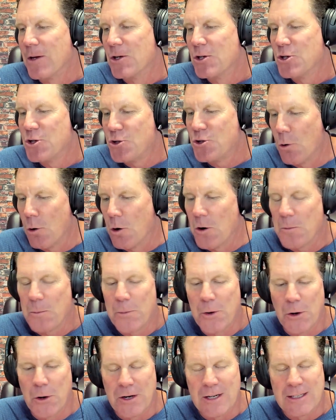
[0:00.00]
short
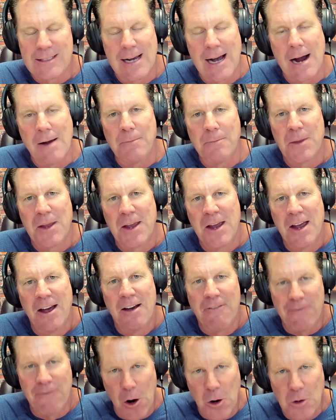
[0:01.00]
period of time.
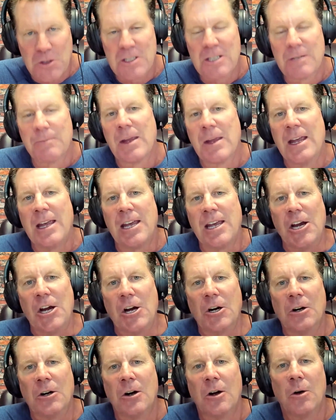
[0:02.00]
Folks,
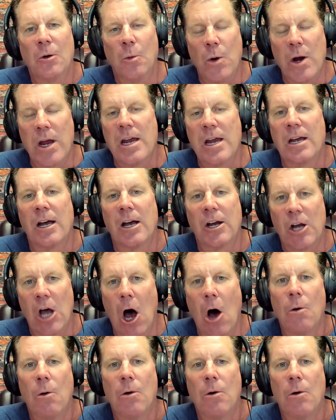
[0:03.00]
here we go.